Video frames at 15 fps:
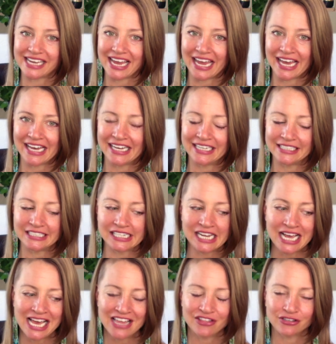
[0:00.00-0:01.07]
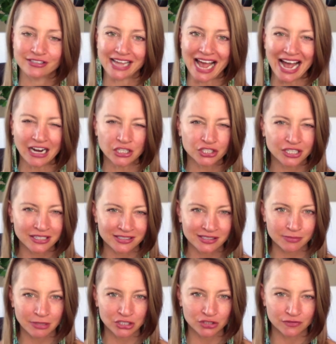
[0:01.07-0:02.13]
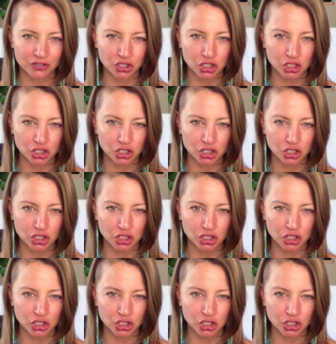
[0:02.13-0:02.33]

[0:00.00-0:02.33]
and there's actually a smudge of